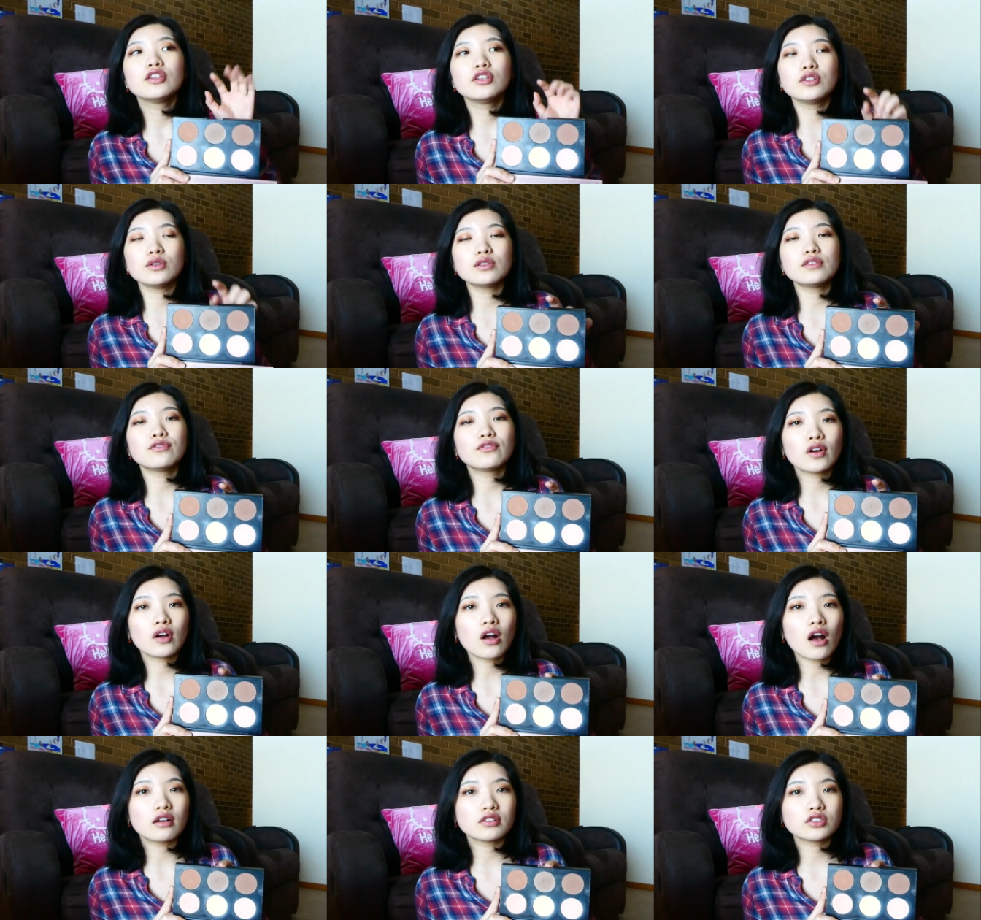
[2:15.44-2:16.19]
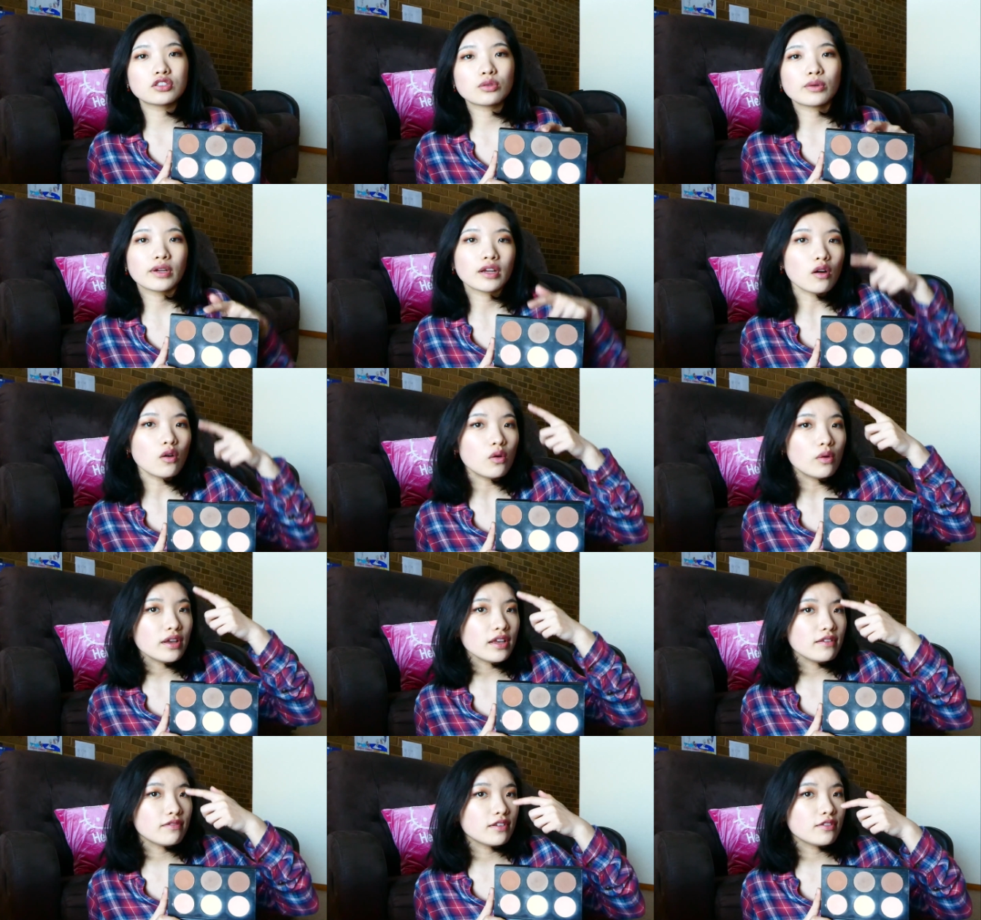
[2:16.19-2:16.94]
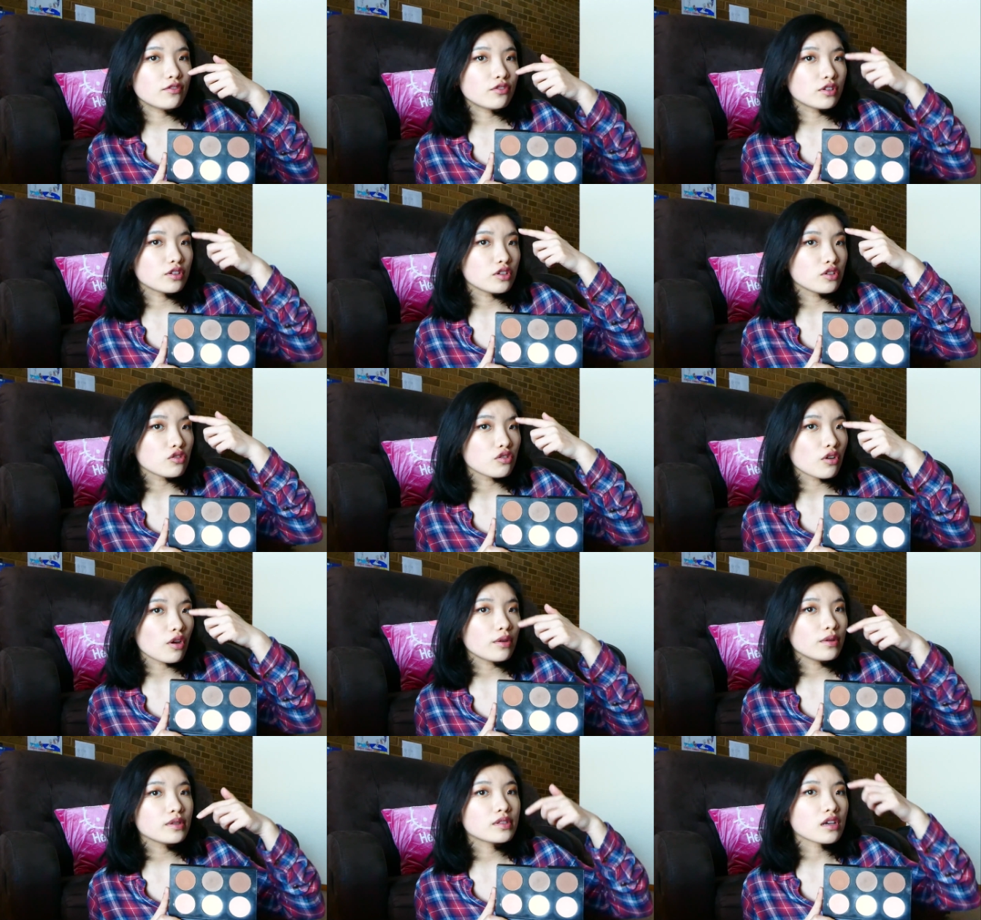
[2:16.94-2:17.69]
use for contouring, or even for the
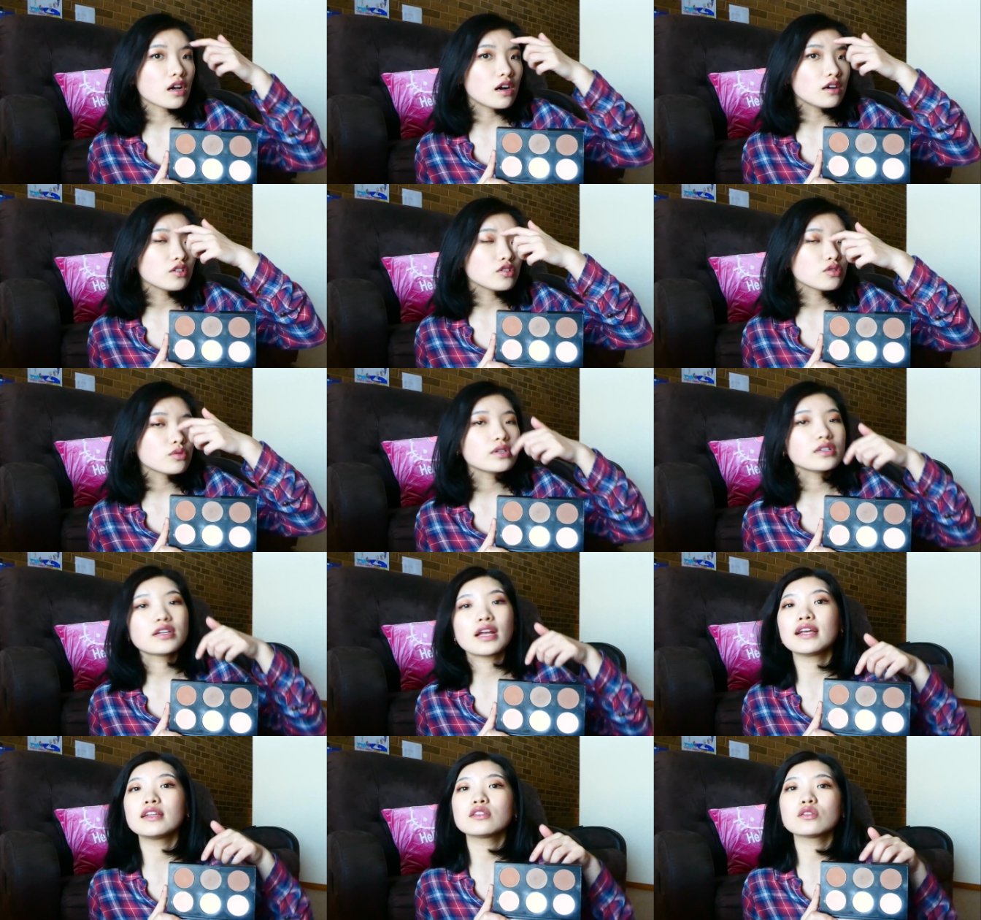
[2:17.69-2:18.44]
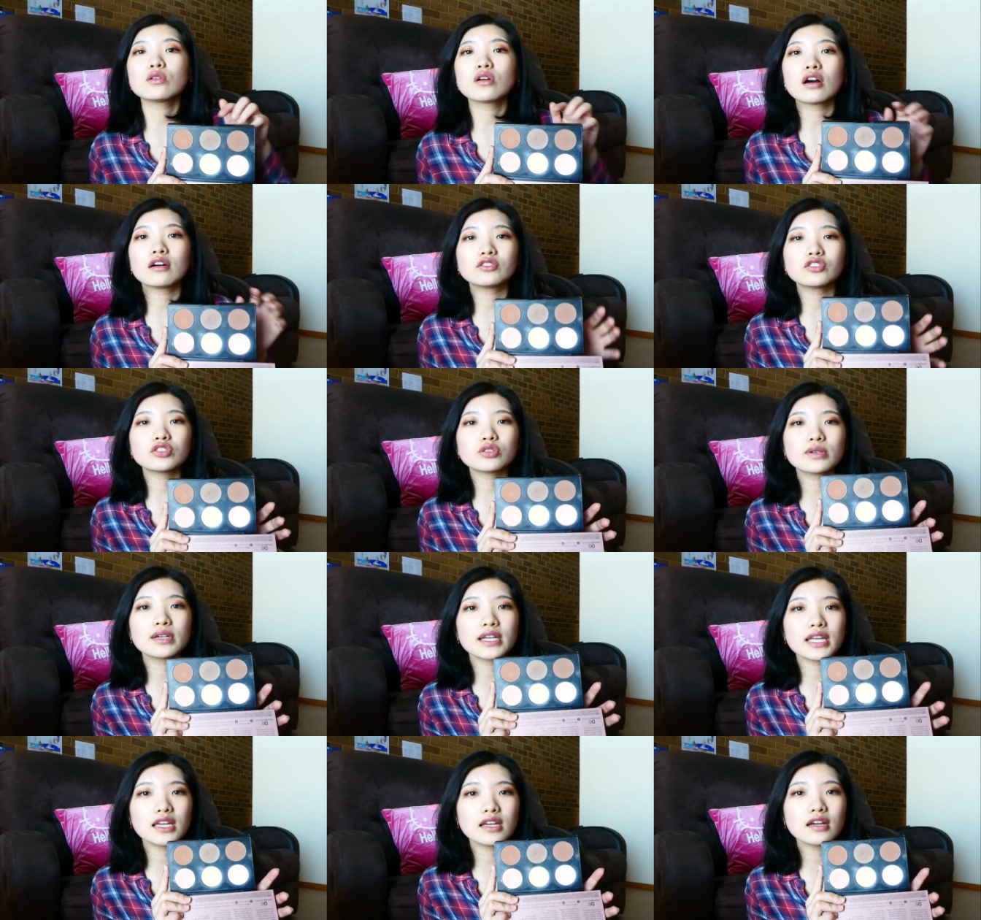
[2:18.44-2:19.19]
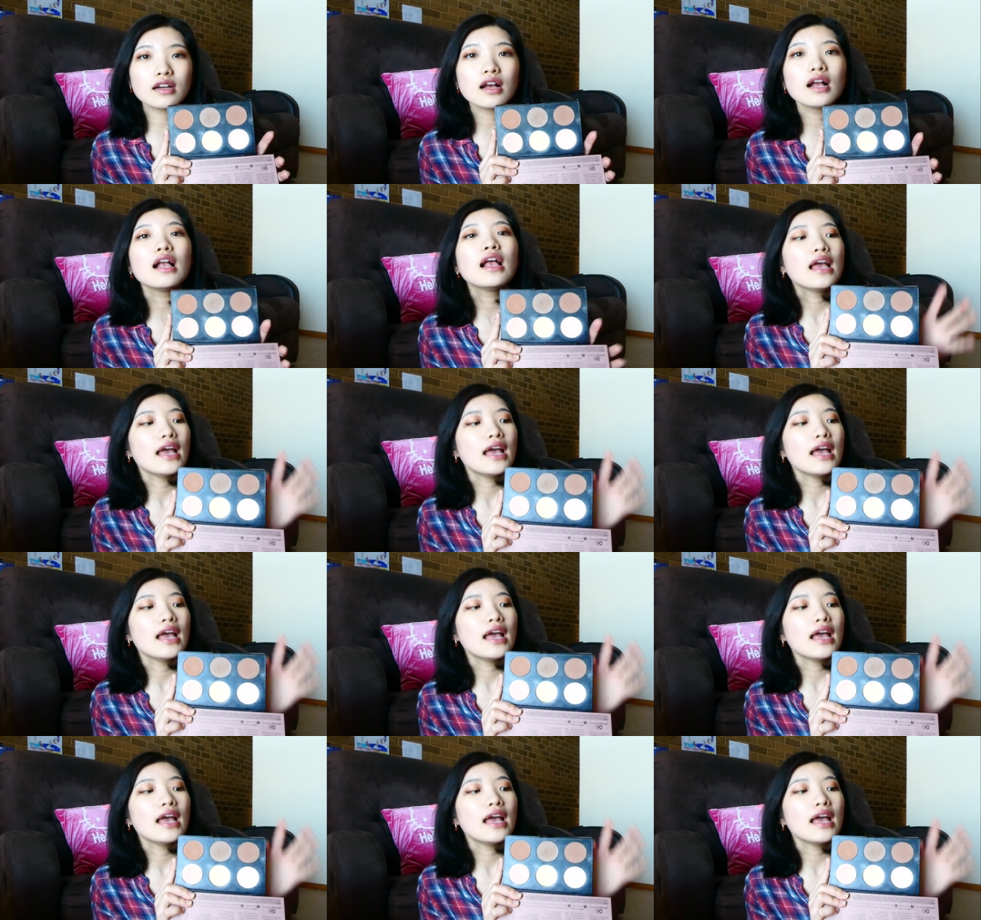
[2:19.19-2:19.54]
nose contour, nasal contour here,